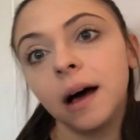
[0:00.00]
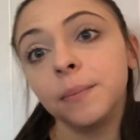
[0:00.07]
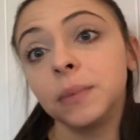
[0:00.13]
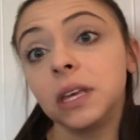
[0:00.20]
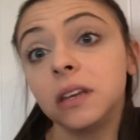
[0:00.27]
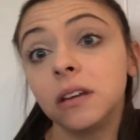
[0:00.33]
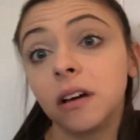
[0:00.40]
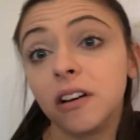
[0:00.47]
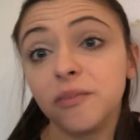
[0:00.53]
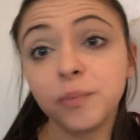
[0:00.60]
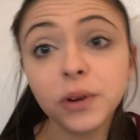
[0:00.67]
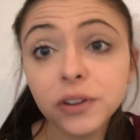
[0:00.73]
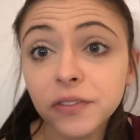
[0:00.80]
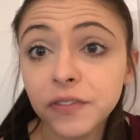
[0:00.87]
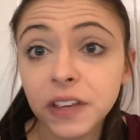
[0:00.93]
eating off
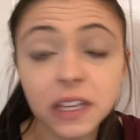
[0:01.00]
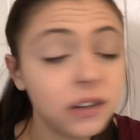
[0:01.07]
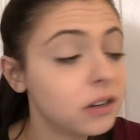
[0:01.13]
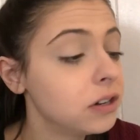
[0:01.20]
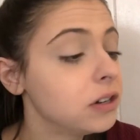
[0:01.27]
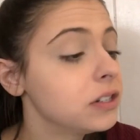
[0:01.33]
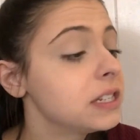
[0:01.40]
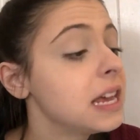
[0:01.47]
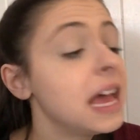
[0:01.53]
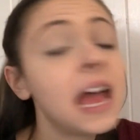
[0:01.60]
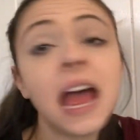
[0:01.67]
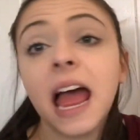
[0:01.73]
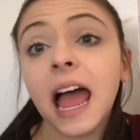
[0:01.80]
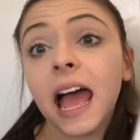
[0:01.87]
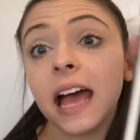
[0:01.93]
bird feeders,
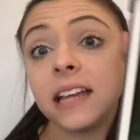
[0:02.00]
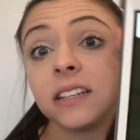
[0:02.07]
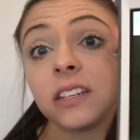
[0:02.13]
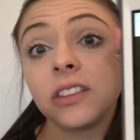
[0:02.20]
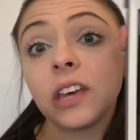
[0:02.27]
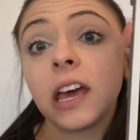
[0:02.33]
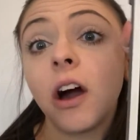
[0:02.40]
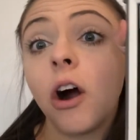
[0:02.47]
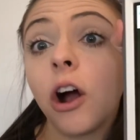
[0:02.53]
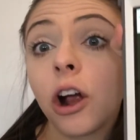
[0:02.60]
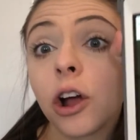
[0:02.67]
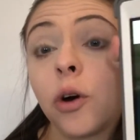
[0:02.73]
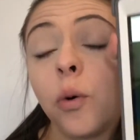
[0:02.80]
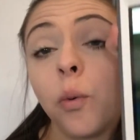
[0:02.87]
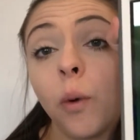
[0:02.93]
and they are
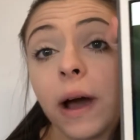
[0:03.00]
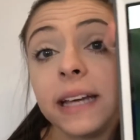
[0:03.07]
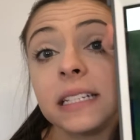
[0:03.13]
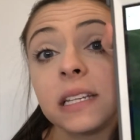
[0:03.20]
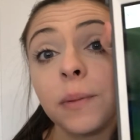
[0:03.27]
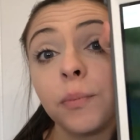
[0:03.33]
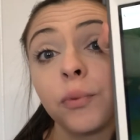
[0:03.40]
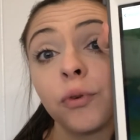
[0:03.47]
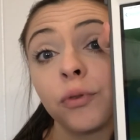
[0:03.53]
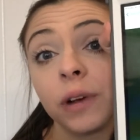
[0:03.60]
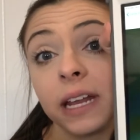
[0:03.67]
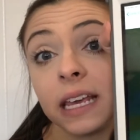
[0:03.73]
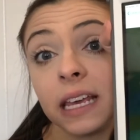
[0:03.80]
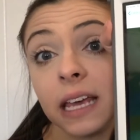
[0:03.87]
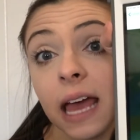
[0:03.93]
quite
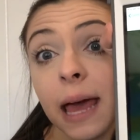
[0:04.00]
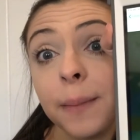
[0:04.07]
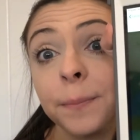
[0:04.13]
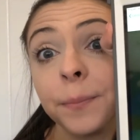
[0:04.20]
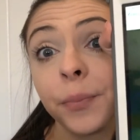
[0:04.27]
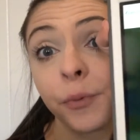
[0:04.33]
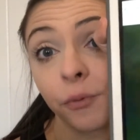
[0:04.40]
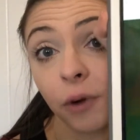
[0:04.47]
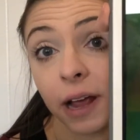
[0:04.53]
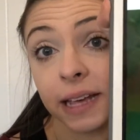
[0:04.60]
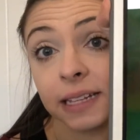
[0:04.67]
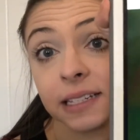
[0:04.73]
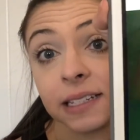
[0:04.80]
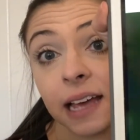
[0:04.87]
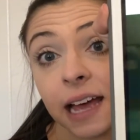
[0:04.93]
pretty and
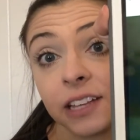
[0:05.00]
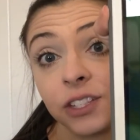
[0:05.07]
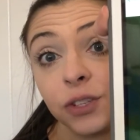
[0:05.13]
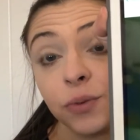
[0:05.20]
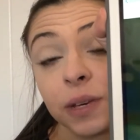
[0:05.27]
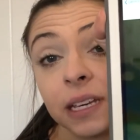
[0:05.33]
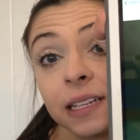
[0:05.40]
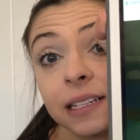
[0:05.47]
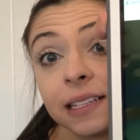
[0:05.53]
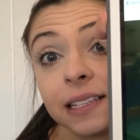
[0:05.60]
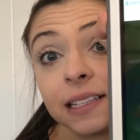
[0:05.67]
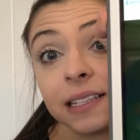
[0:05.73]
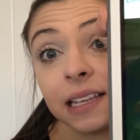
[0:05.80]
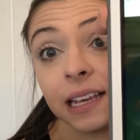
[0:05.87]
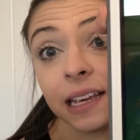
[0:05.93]
bright, as you can
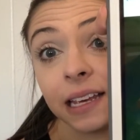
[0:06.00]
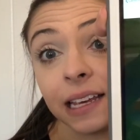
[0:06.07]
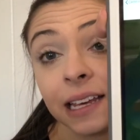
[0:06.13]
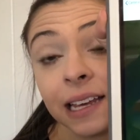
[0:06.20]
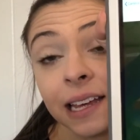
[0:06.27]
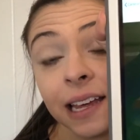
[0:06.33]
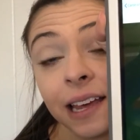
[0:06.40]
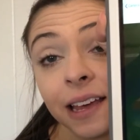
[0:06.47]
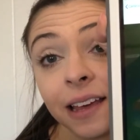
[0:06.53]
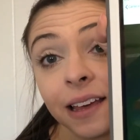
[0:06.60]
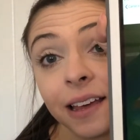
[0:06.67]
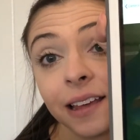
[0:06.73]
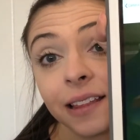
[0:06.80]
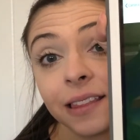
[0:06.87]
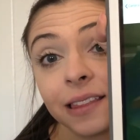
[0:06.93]
see.
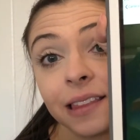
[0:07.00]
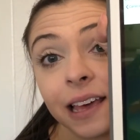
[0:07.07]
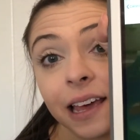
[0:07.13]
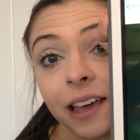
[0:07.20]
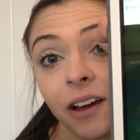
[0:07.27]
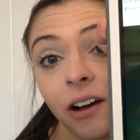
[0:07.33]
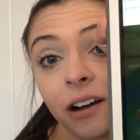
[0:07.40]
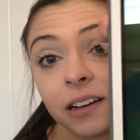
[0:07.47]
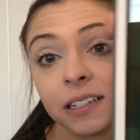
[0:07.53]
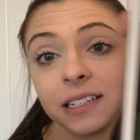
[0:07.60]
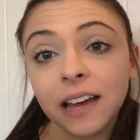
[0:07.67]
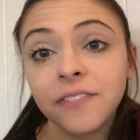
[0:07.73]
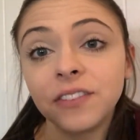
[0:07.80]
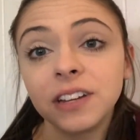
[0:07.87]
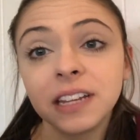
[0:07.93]
They
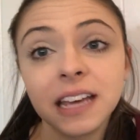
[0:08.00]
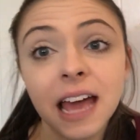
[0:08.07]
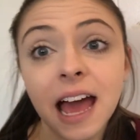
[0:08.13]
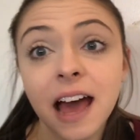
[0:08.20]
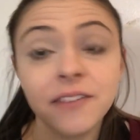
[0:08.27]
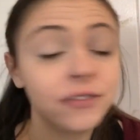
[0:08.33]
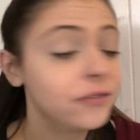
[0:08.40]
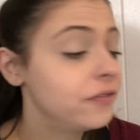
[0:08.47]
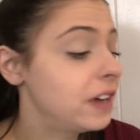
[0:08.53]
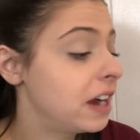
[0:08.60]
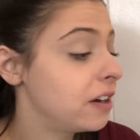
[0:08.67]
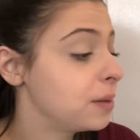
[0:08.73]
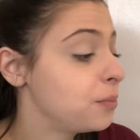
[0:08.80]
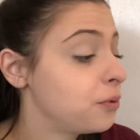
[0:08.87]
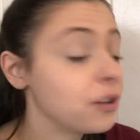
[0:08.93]
definitely have a
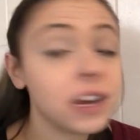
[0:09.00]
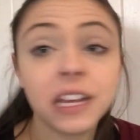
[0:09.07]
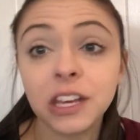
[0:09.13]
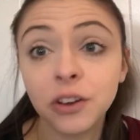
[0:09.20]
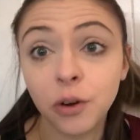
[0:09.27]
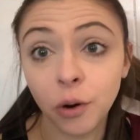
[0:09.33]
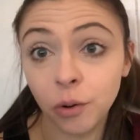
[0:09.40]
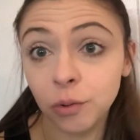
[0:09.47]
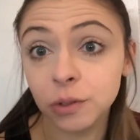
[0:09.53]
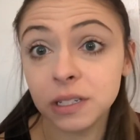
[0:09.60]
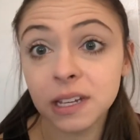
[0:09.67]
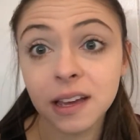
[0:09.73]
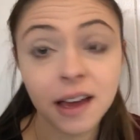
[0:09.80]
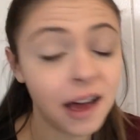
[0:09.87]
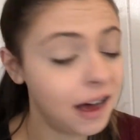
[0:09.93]
very pretty gold
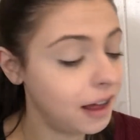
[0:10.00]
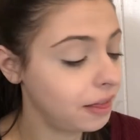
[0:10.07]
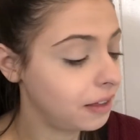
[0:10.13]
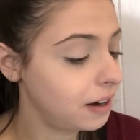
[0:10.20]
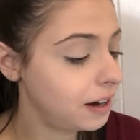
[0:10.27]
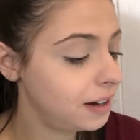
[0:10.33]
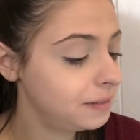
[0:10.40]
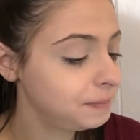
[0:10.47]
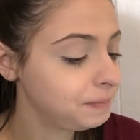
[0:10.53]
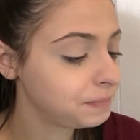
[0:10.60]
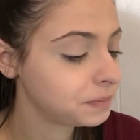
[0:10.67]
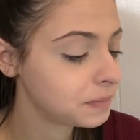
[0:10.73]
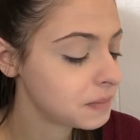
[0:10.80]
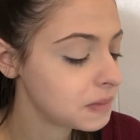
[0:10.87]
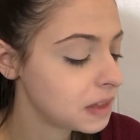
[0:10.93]
color.
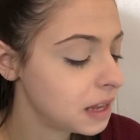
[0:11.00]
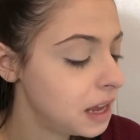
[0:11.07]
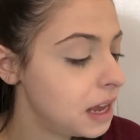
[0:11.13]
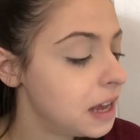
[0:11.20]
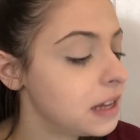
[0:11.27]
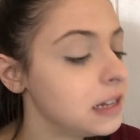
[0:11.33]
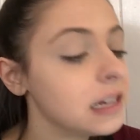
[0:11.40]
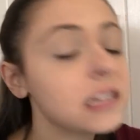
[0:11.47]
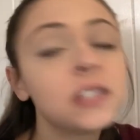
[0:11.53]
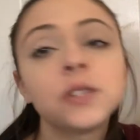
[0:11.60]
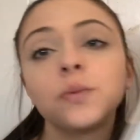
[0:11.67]
Next